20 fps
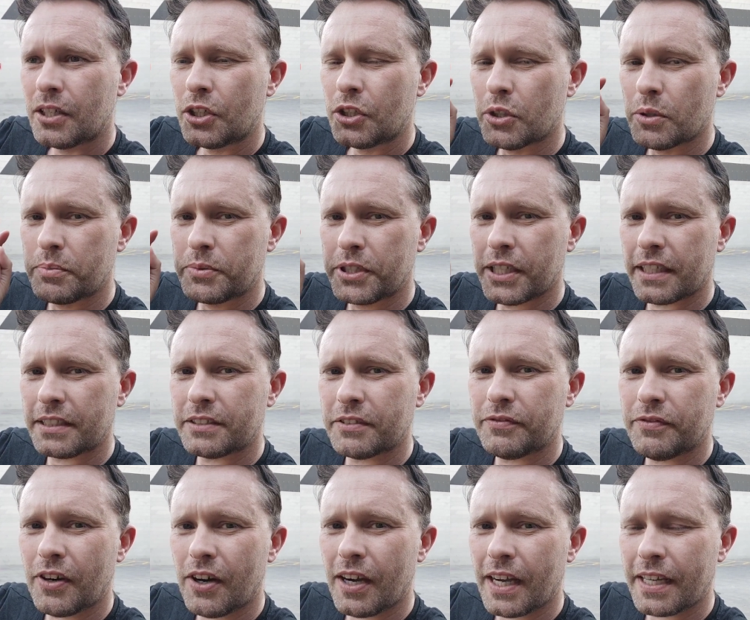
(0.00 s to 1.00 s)
You're
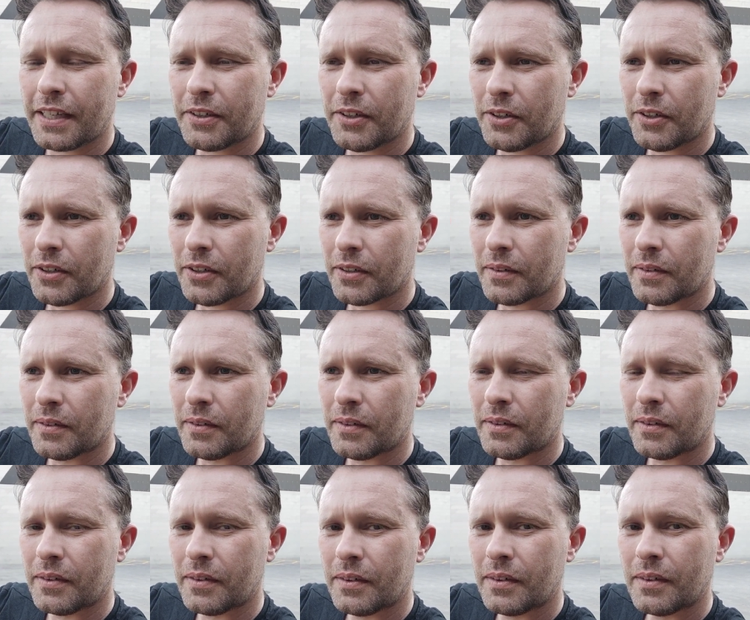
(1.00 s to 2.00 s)
objectifying her,
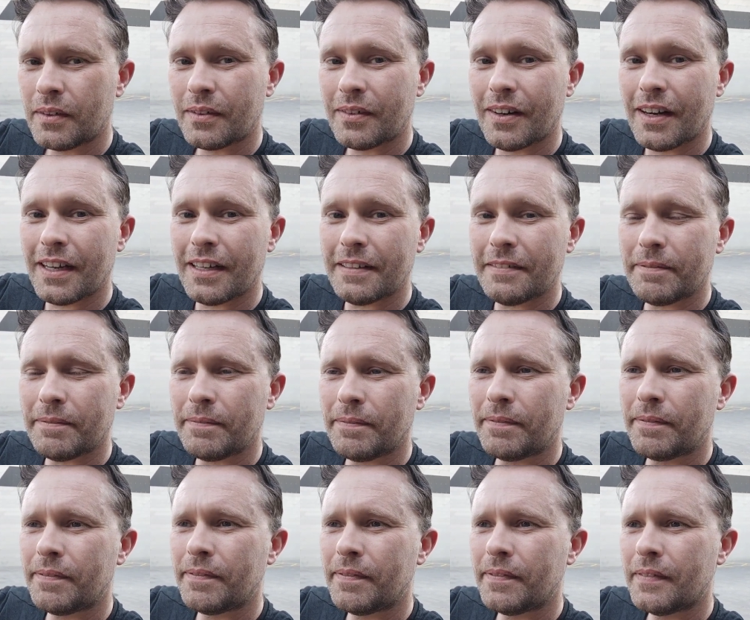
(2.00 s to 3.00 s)
right?
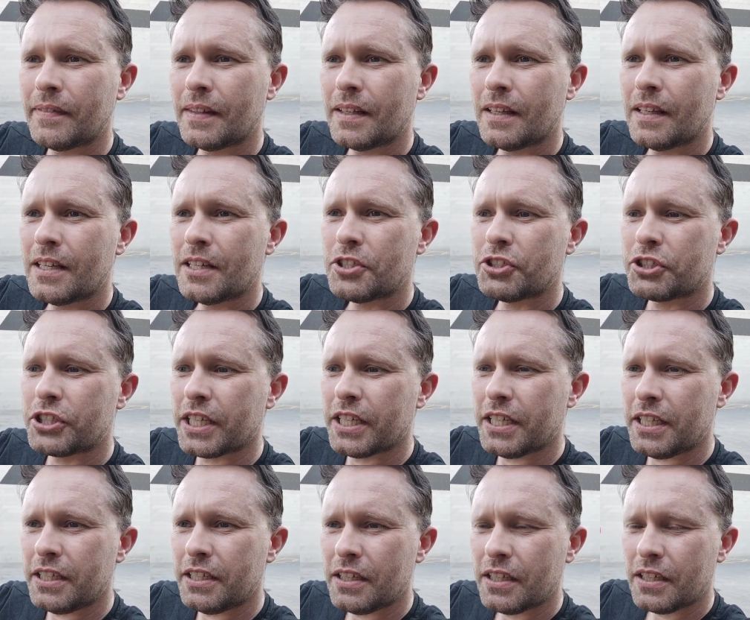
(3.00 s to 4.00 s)

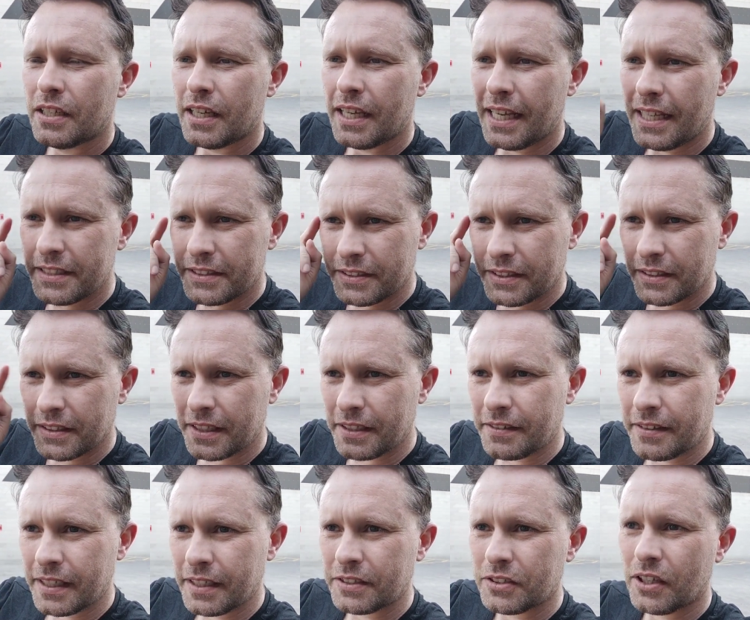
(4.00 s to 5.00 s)
She instantly
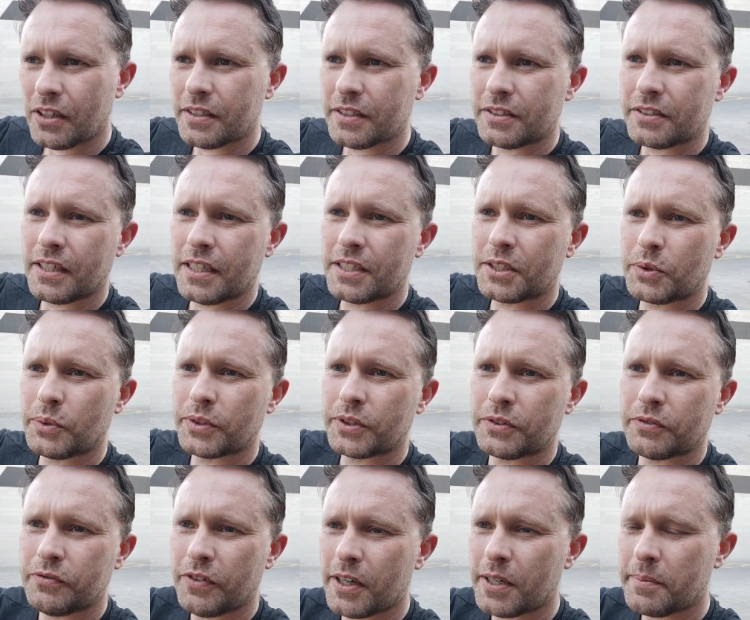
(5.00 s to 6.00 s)
thinks, oh, this guy just
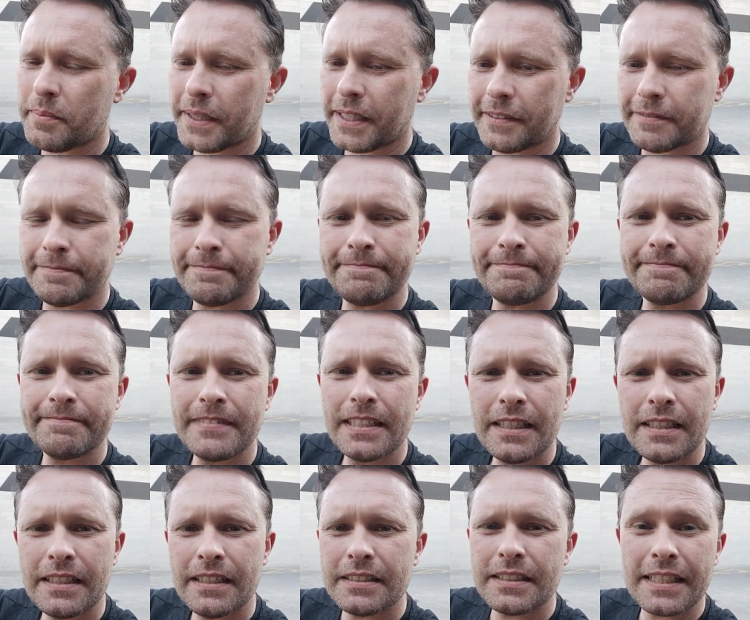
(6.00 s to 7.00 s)
wants to fuck me.
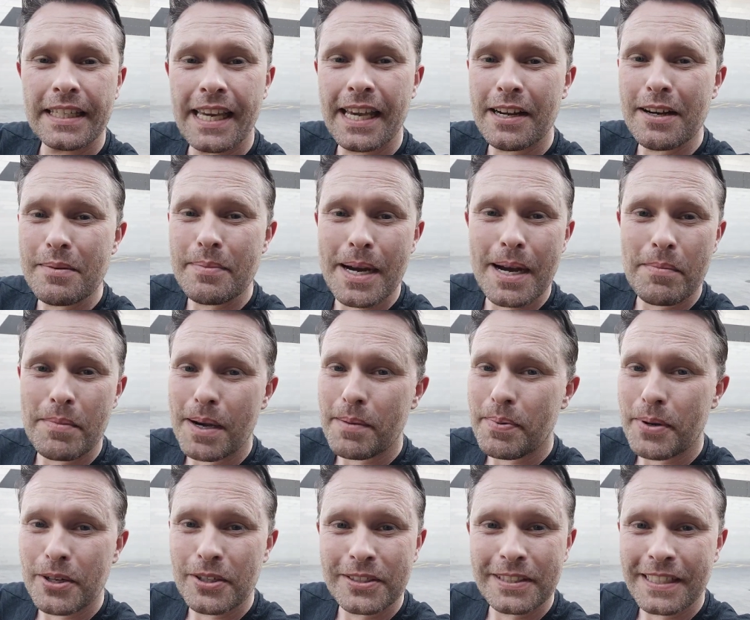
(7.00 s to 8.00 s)
He doesn't care about my
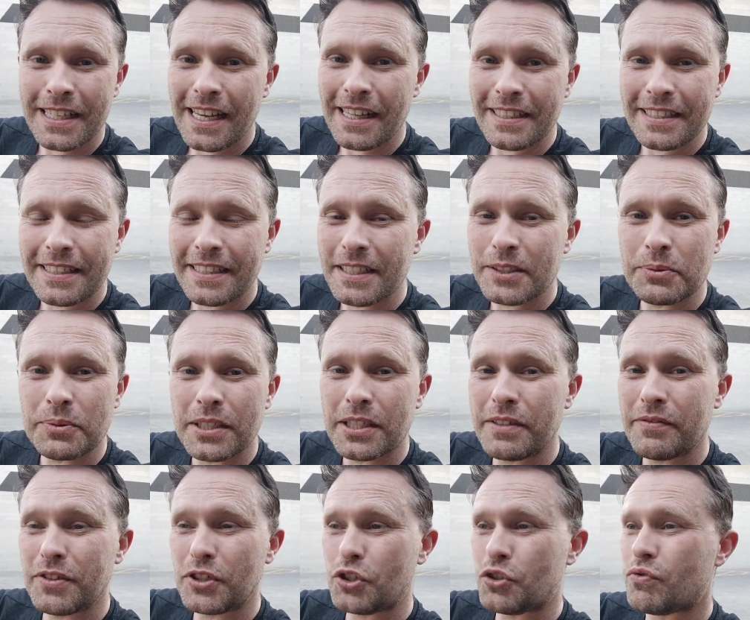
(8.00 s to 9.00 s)
personality. He doesn't want to
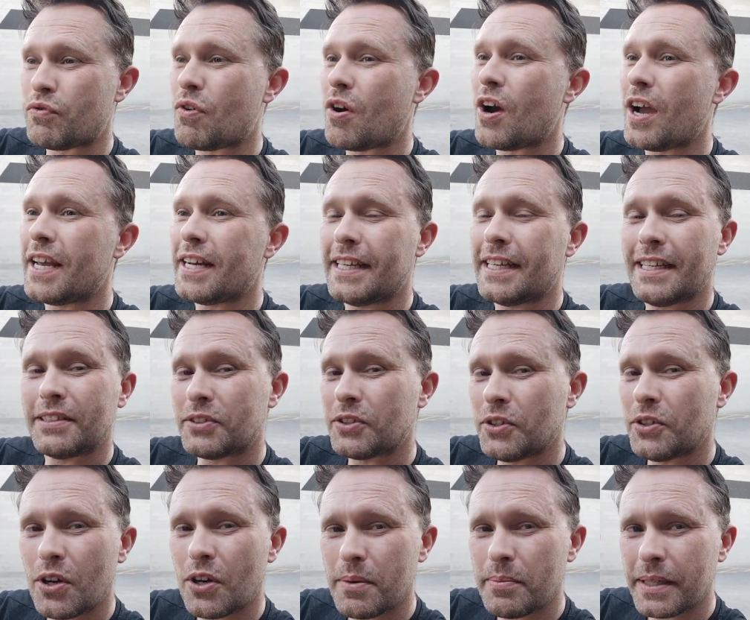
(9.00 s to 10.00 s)
even try to get
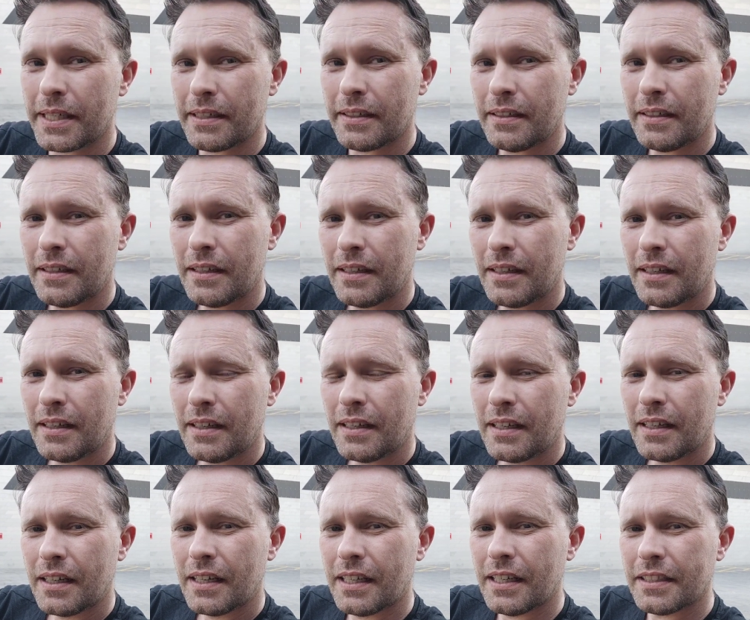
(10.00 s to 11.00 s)
to know me.
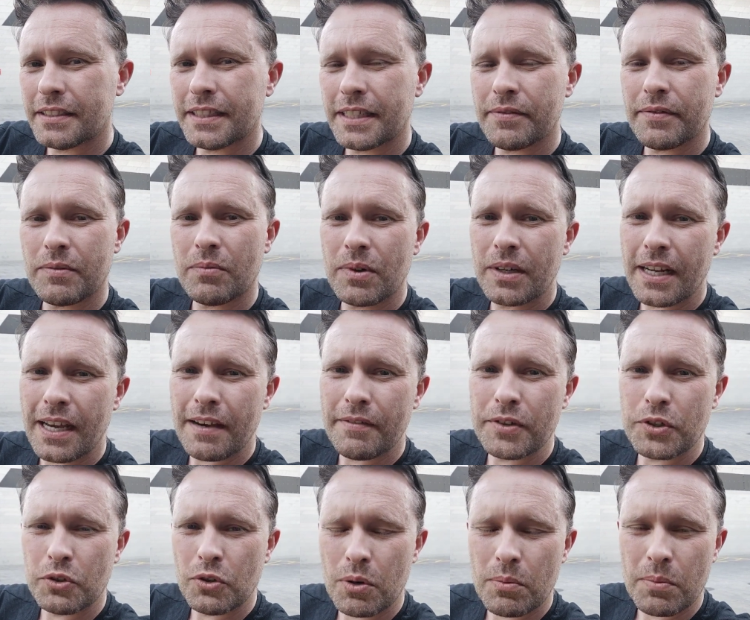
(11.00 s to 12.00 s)
He doesn't even want to
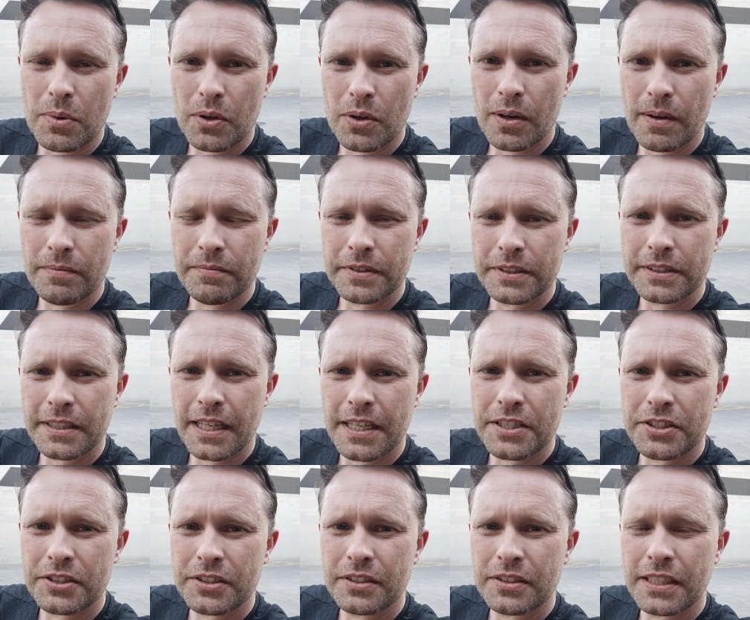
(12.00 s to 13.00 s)
have a normal
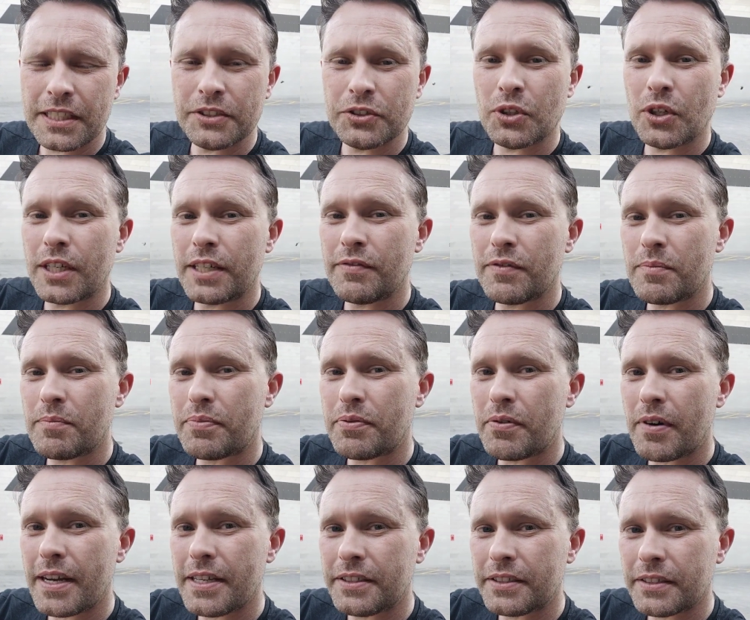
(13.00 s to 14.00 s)
conversation. He's not even
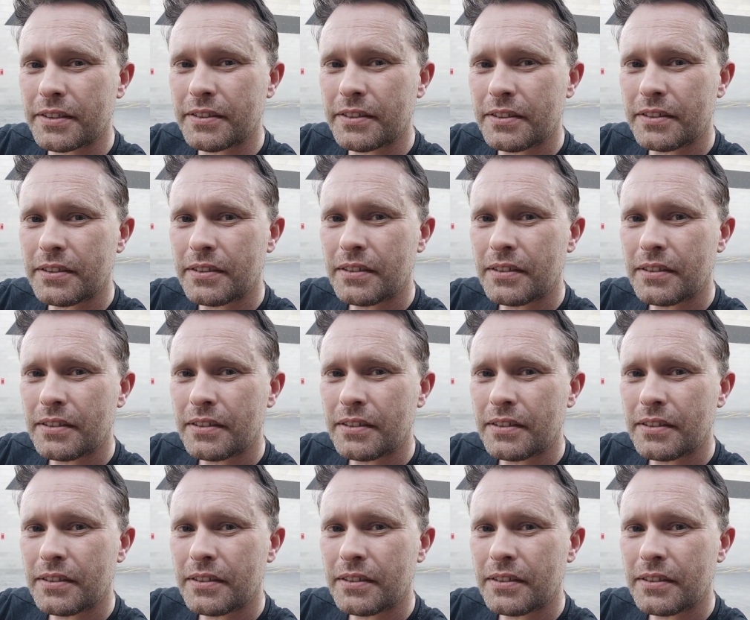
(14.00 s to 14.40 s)
present.